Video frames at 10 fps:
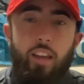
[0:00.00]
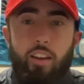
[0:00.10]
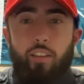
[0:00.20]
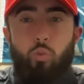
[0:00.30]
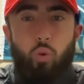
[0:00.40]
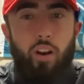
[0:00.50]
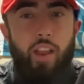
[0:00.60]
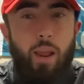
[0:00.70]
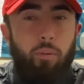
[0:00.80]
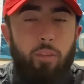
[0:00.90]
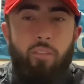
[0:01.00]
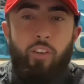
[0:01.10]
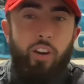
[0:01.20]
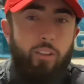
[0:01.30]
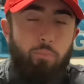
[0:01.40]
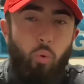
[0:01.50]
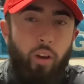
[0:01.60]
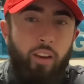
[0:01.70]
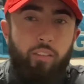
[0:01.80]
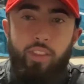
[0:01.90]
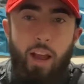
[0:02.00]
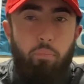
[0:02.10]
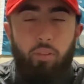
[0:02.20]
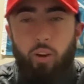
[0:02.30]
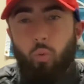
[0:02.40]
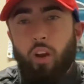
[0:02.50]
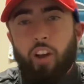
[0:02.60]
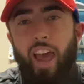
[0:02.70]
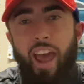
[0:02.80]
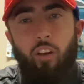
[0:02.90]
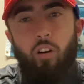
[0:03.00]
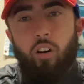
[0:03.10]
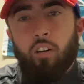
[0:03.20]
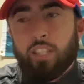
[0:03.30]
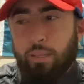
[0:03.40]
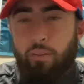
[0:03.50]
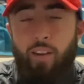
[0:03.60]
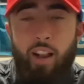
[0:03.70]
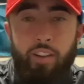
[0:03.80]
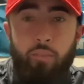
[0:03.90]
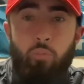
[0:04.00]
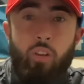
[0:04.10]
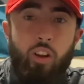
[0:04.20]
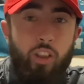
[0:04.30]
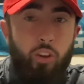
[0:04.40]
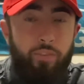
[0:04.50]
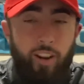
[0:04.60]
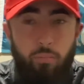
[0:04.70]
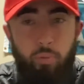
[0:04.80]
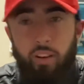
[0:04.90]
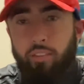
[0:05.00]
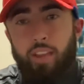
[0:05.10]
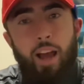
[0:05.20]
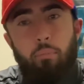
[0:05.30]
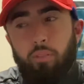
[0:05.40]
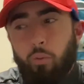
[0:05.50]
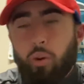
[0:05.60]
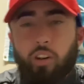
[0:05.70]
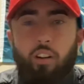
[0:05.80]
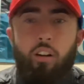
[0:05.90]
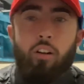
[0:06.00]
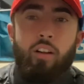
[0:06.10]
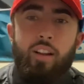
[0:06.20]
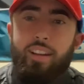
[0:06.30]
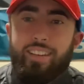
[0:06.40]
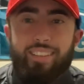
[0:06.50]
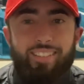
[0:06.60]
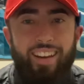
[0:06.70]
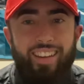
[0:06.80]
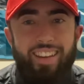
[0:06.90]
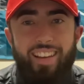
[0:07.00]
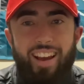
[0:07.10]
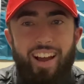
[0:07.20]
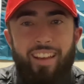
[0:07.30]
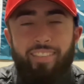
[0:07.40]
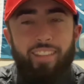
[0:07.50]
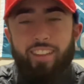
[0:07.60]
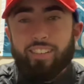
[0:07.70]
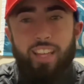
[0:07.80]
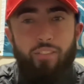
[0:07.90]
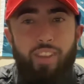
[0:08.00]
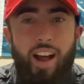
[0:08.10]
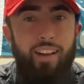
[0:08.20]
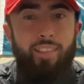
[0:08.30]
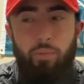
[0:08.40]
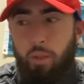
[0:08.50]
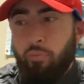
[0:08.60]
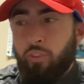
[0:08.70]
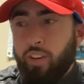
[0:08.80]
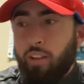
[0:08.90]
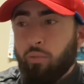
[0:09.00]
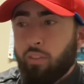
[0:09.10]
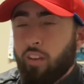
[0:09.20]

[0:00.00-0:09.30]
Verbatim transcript: He scored today, but he's been very disappointing. He has not played well at all. Sami Vatanen, another defenseman, has not played well at all. A lot of key guys just have not stepped up for the Devils.